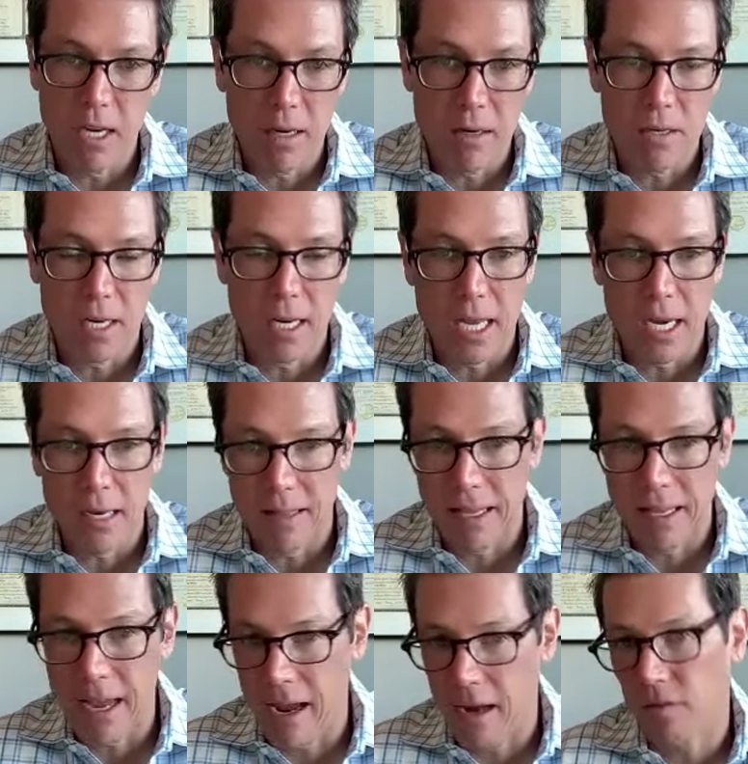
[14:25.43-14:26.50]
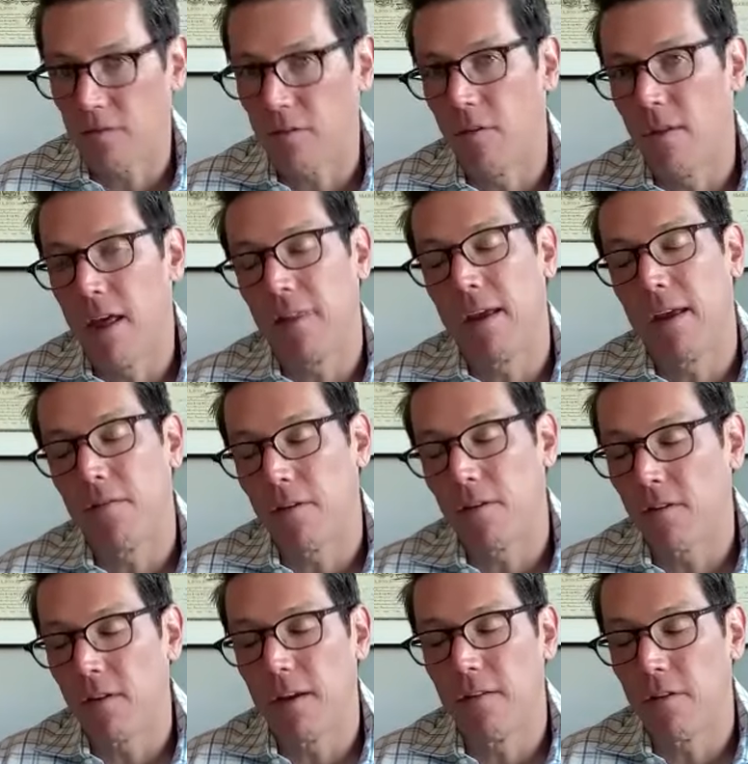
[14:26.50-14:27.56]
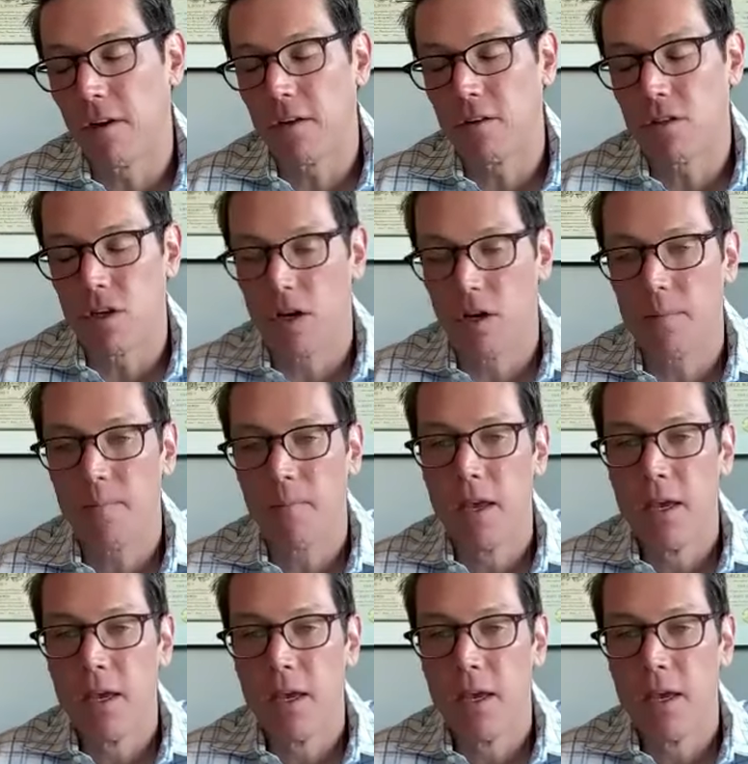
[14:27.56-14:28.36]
to getting the cash flow that they've received each year.